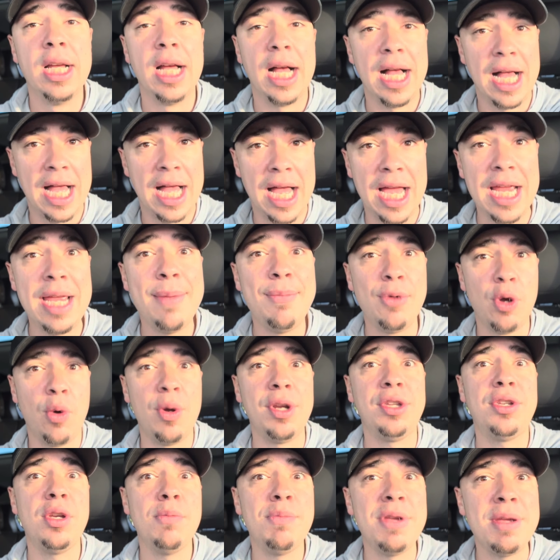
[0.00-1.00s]
I am
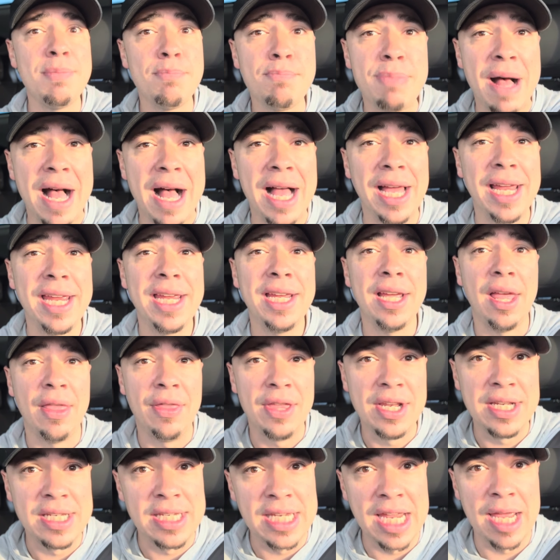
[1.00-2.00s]
going to be buying
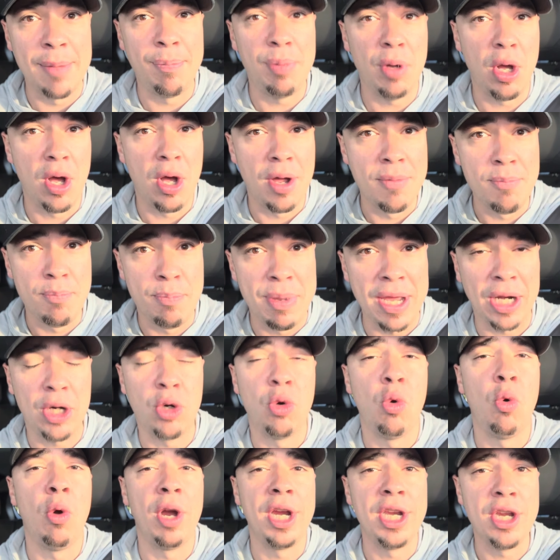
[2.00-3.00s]
the dip on
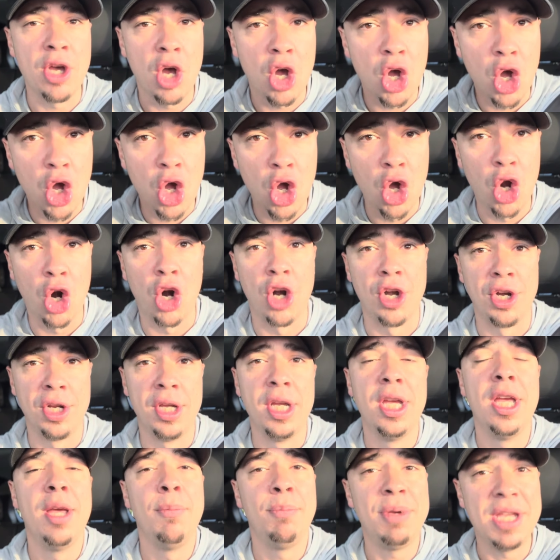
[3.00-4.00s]
Bitcoin hard,
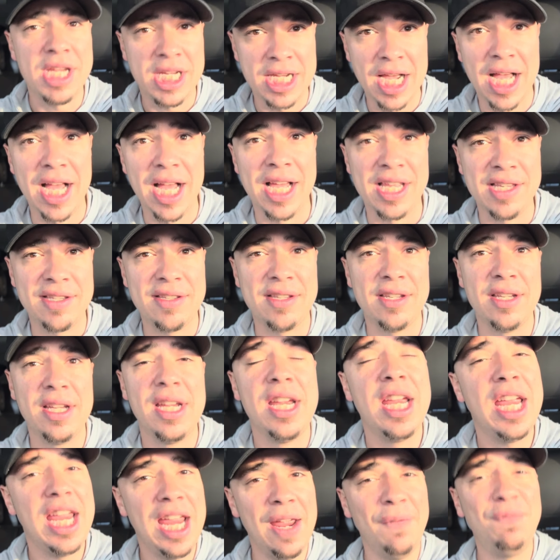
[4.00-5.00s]
because
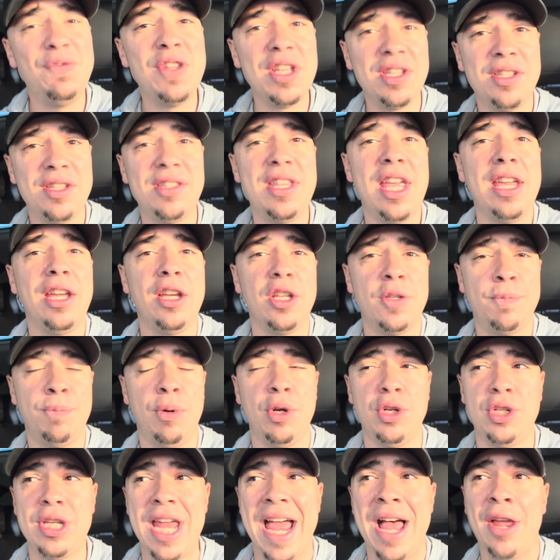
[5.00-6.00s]
if this thing gets
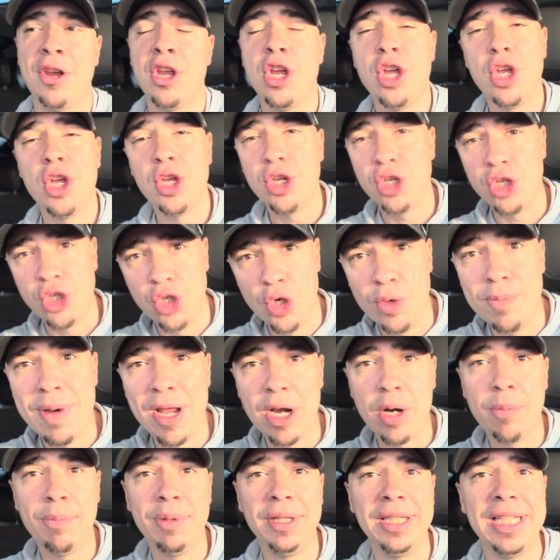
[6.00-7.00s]
pushed out, you
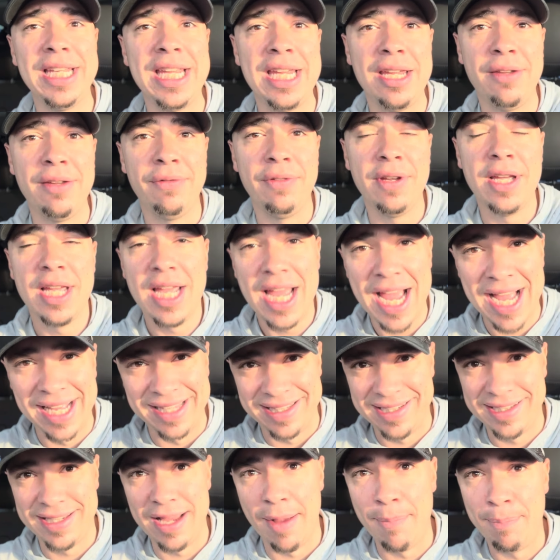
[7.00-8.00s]
better believe
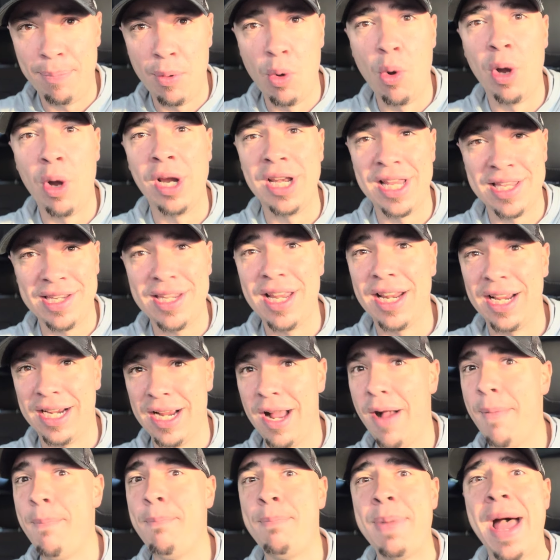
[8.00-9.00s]
at some point it's going to
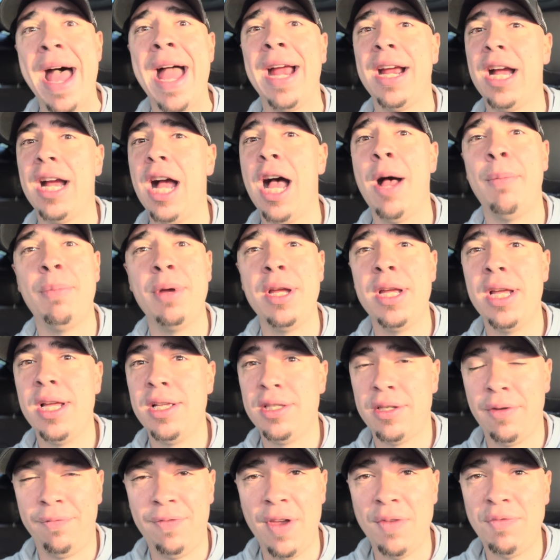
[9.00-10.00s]
come back up
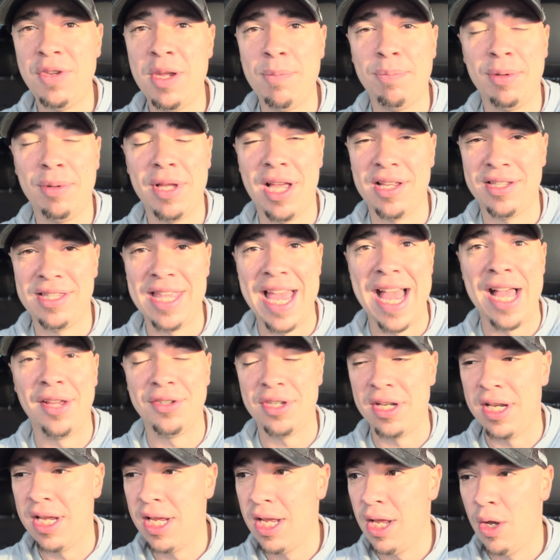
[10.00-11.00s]
to 50+
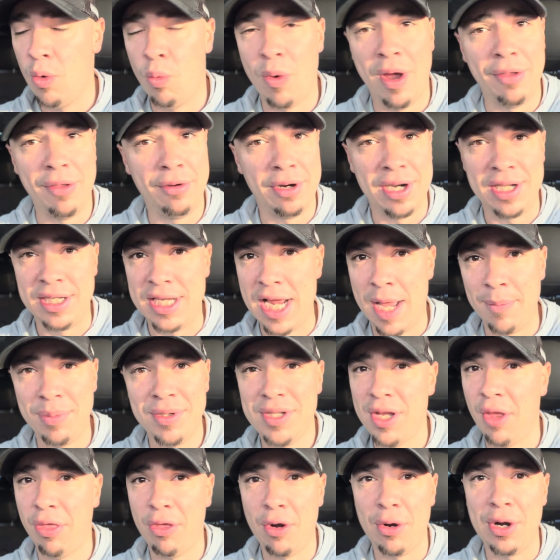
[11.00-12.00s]
thousand, whether it dumps
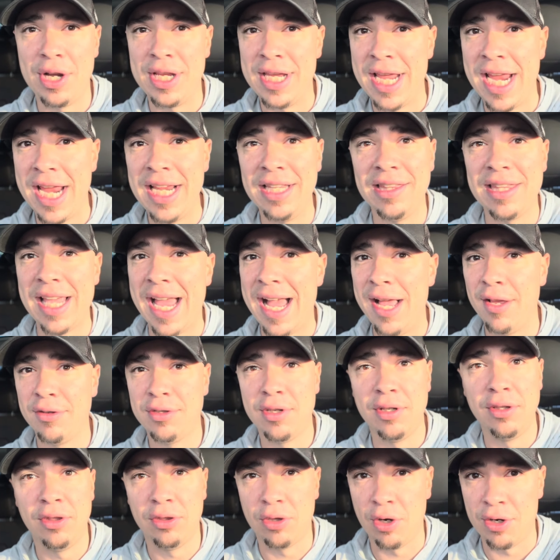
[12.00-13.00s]
to
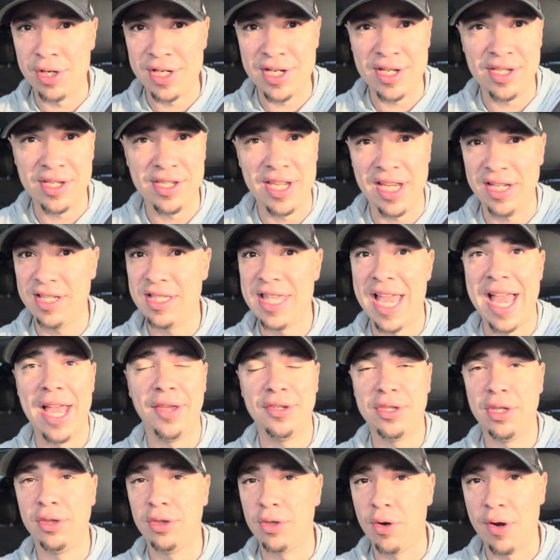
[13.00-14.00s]
38,000,
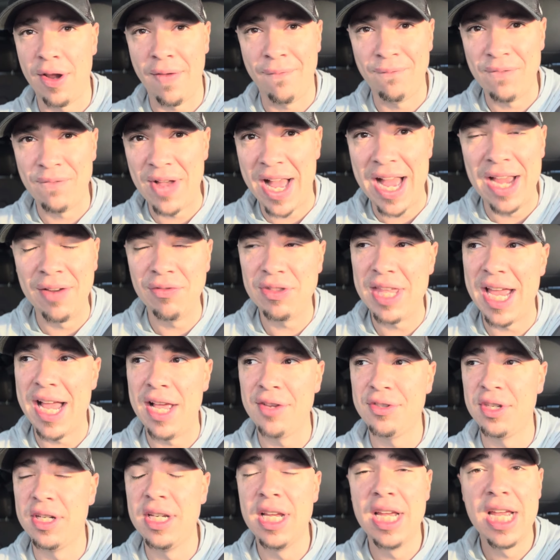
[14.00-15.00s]
36,000,
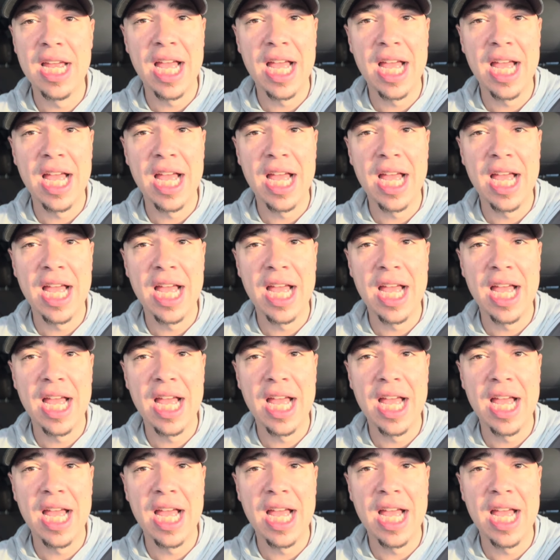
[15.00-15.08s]
35,000.